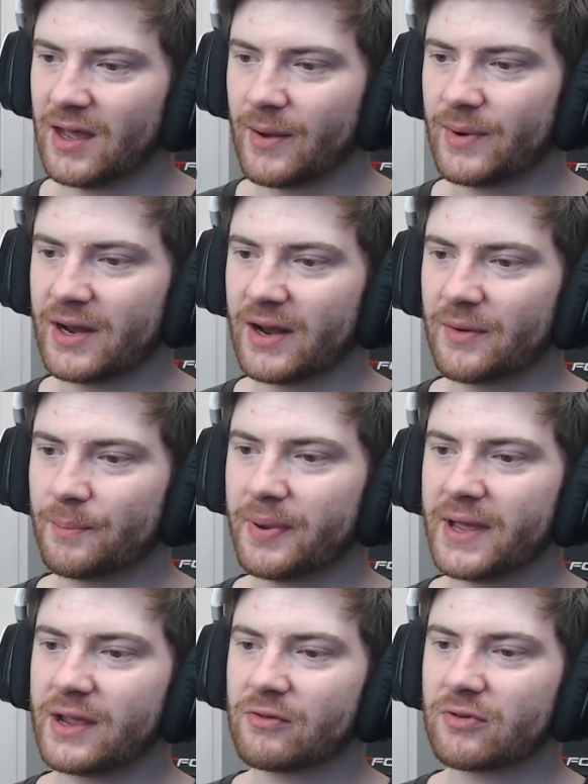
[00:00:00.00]
I mean,
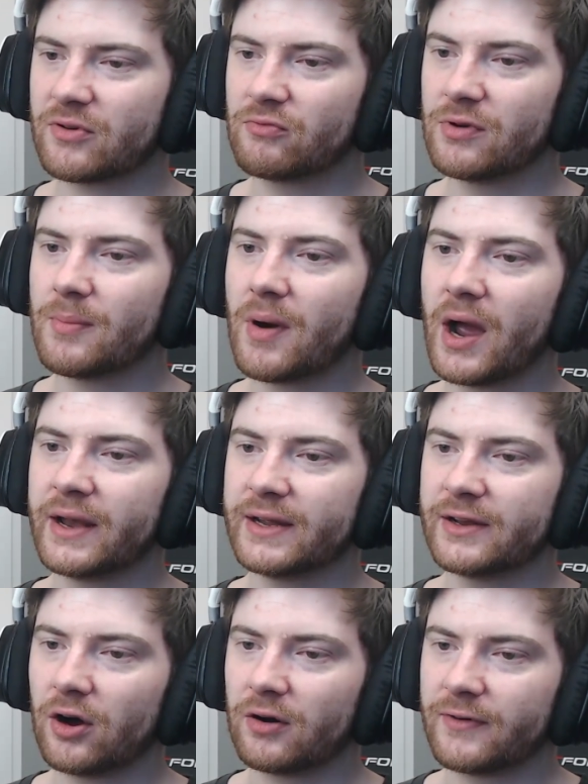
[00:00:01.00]
being
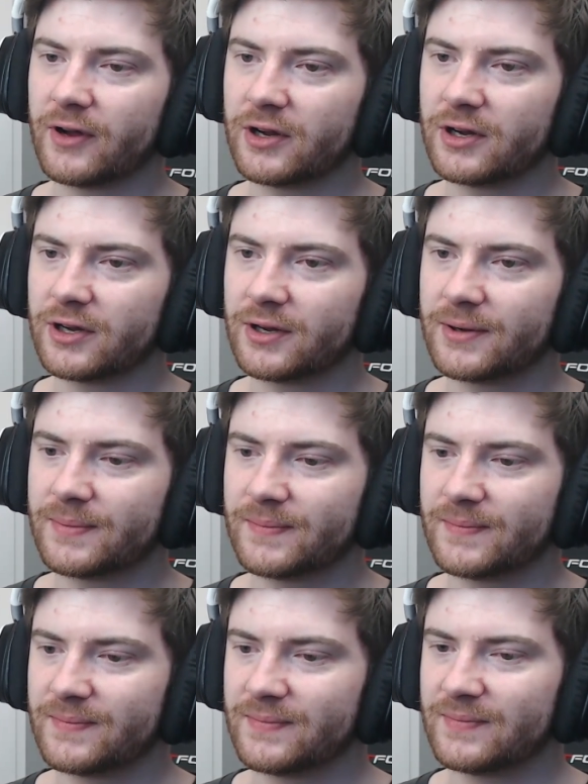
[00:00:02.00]
reminded of her
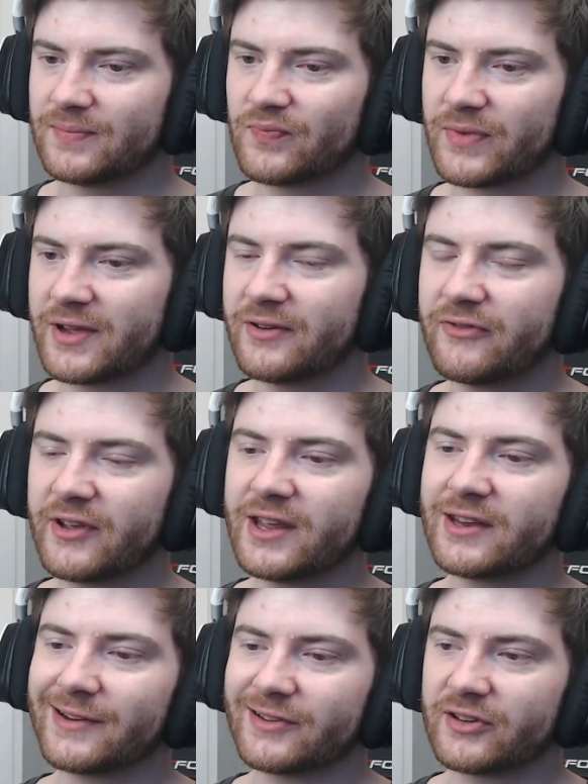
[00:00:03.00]

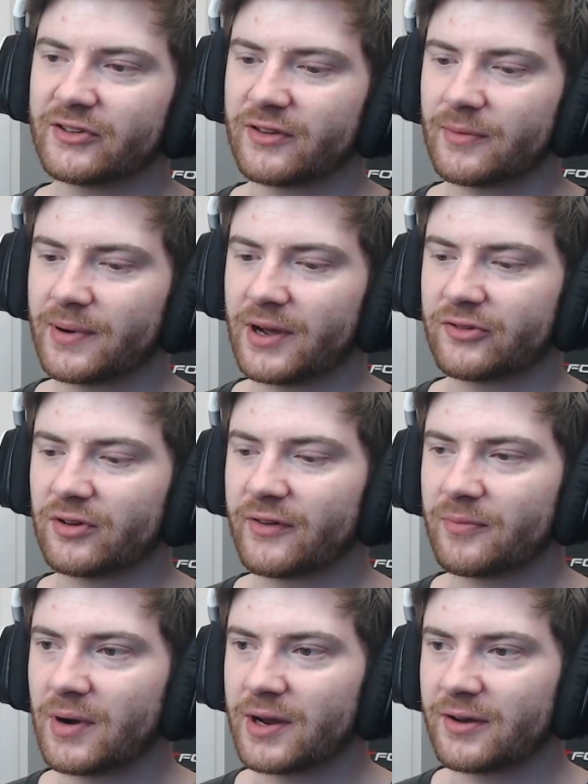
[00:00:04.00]
conveniences of the past
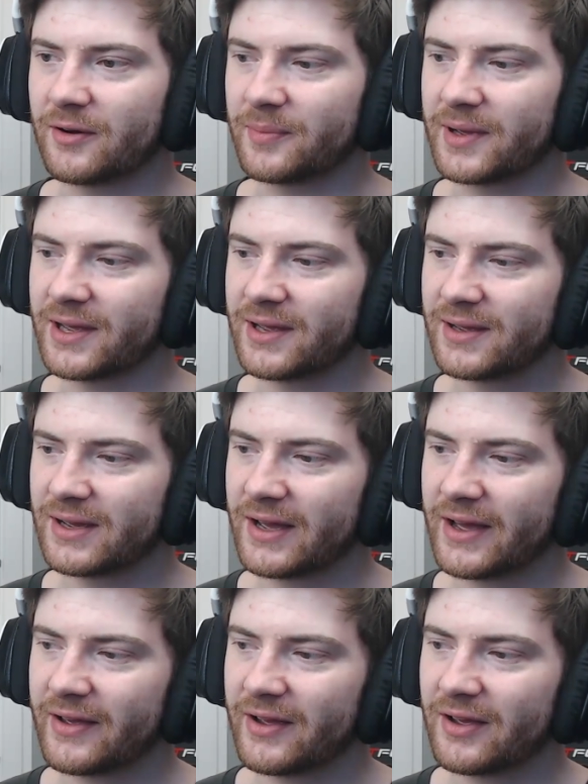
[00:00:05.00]
life might not be
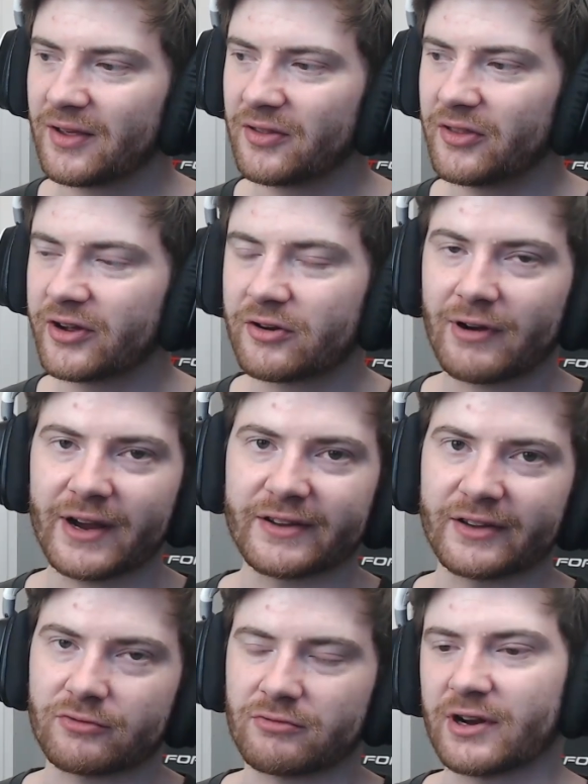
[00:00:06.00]
the
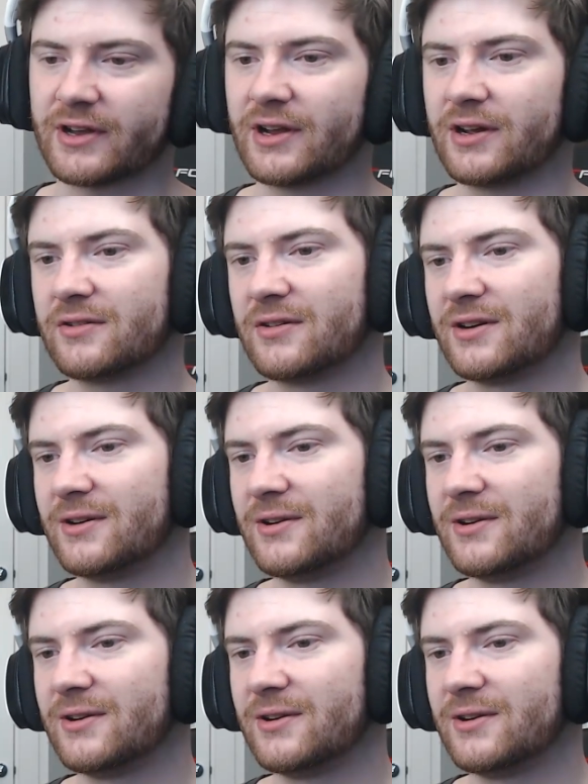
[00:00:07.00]
greatest right now.